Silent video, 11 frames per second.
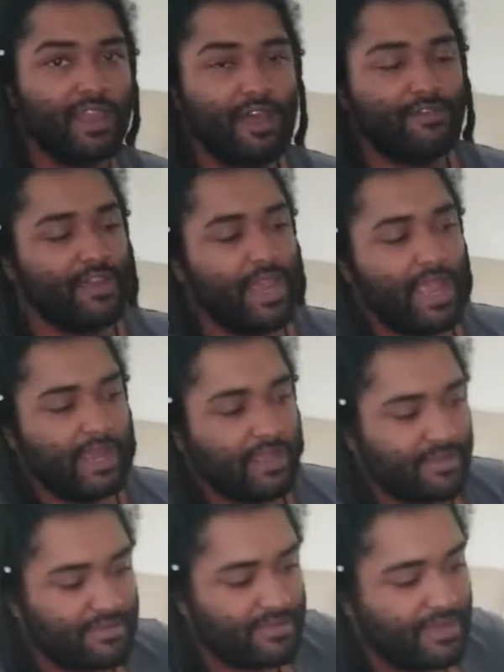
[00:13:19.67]
I love and hate it.
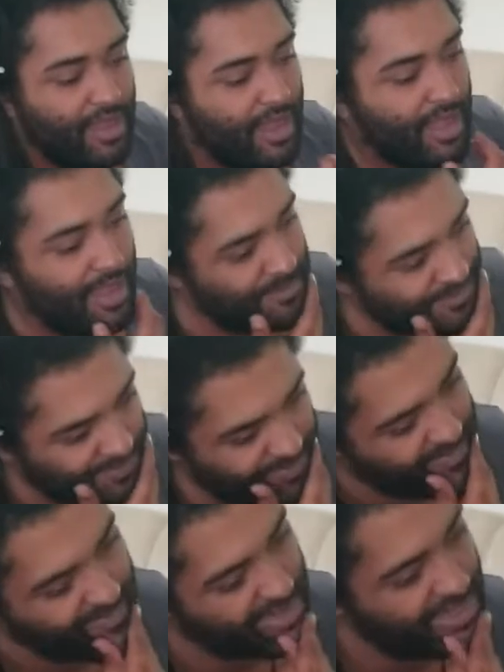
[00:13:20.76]

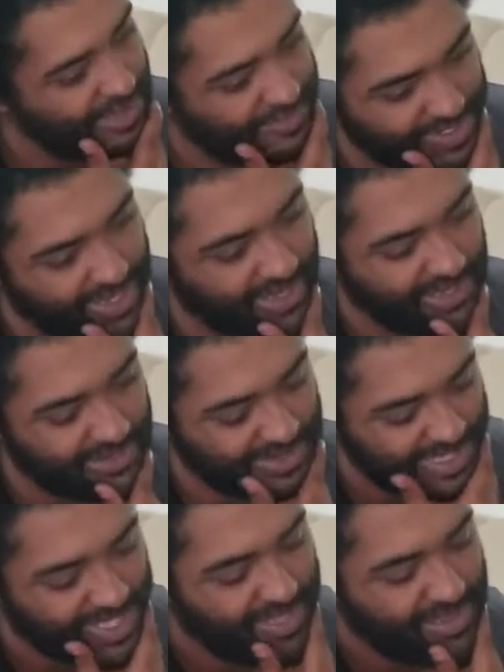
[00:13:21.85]
I love and hate it.
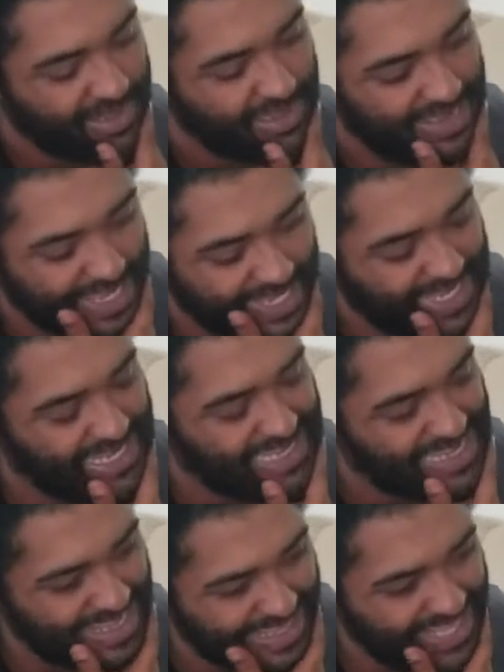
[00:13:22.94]

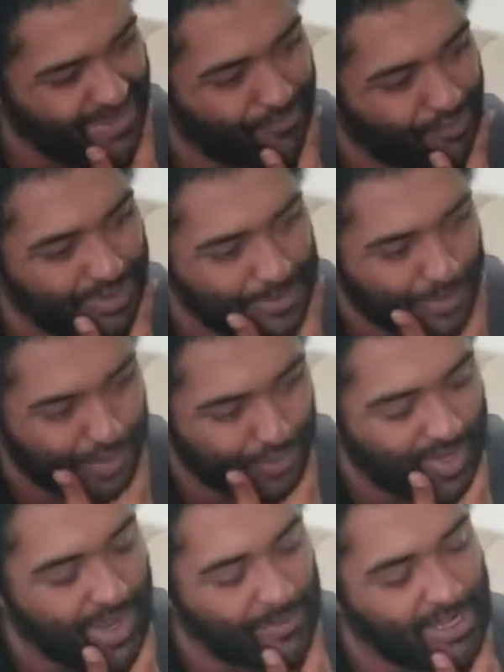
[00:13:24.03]
And then for number
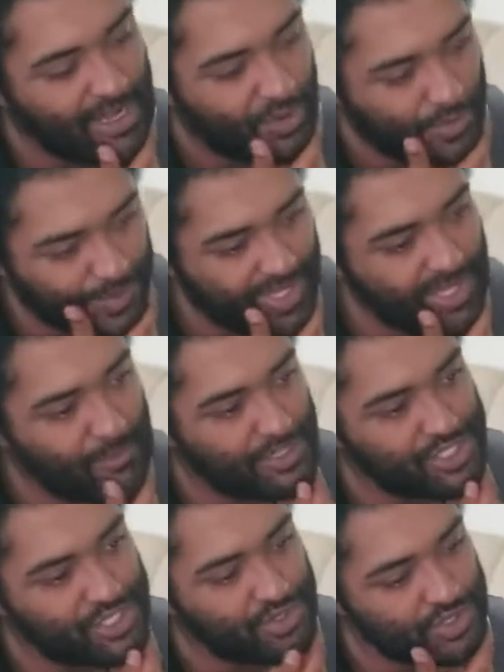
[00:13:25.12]
3, I mean, I don't play that
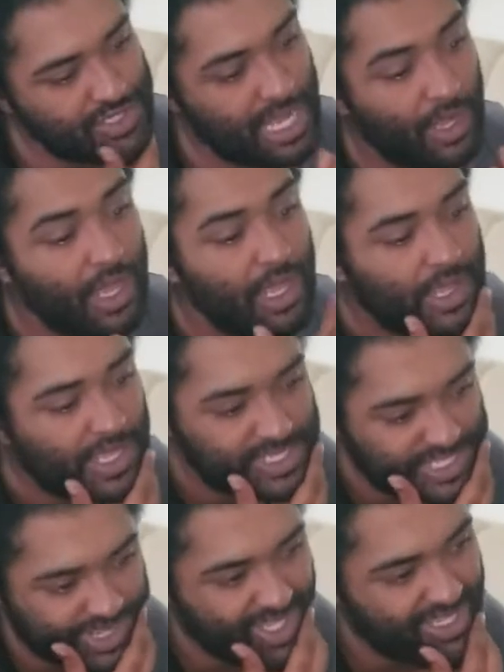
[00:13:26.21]
much shooters.
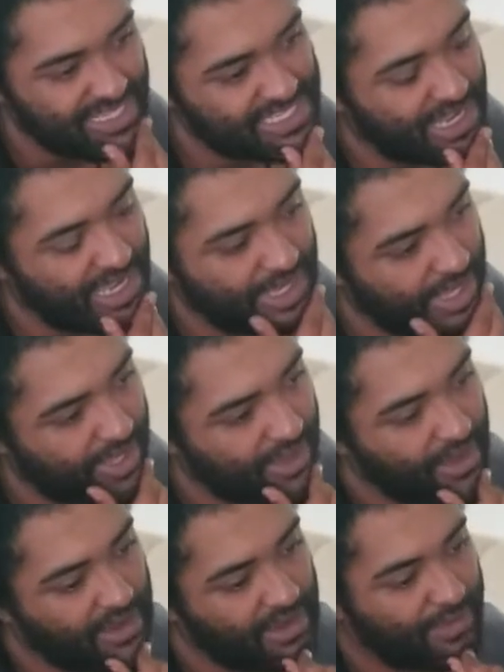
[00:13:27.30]
Because the thing is, I like
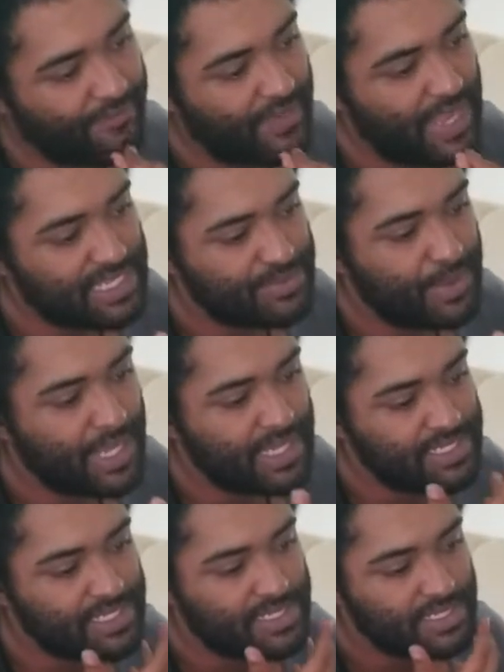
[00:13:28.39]

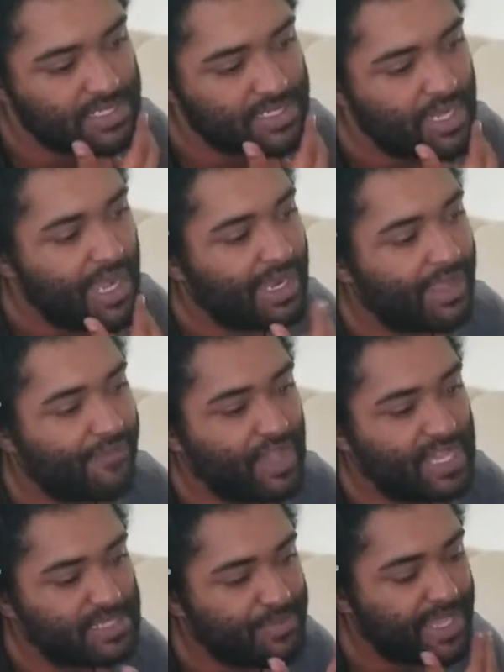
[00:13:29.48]
fast-paced. I like
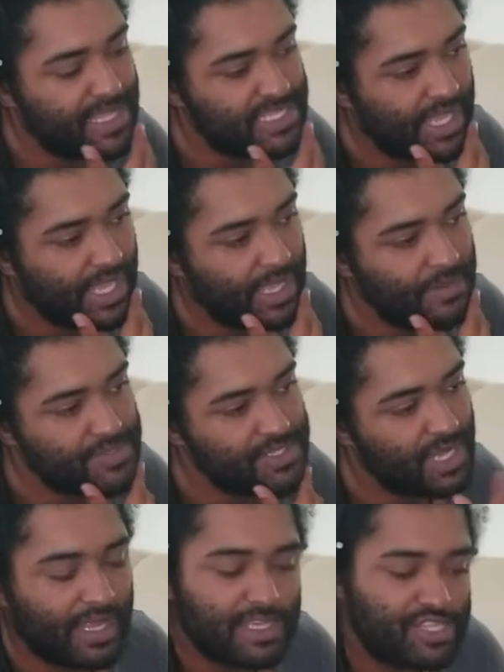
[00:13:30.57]
fast-paced games.
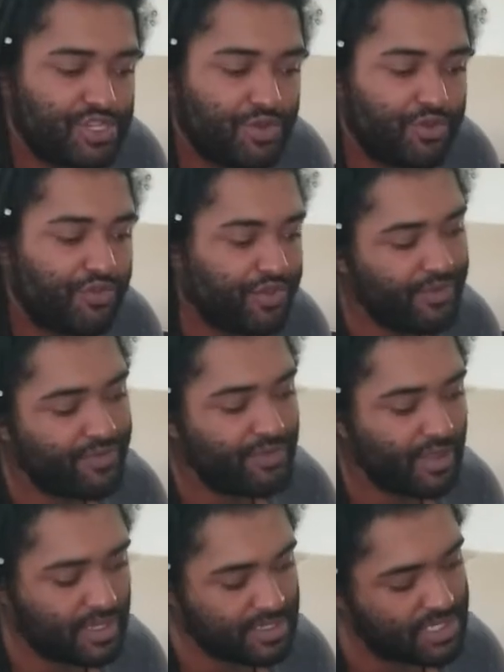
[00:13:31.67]
I like shooters for different
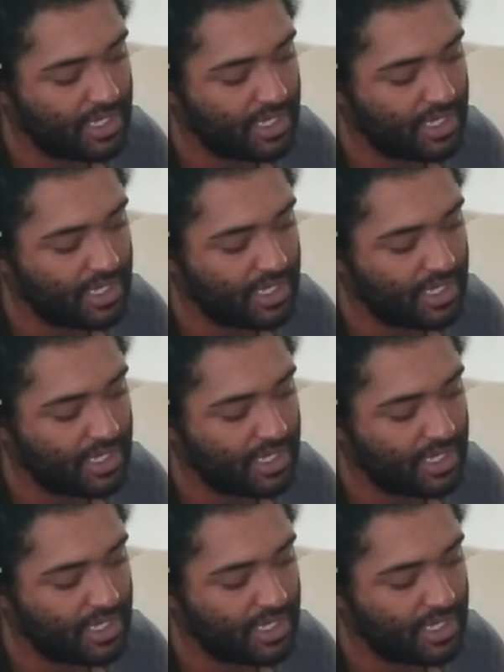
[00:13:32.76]
things.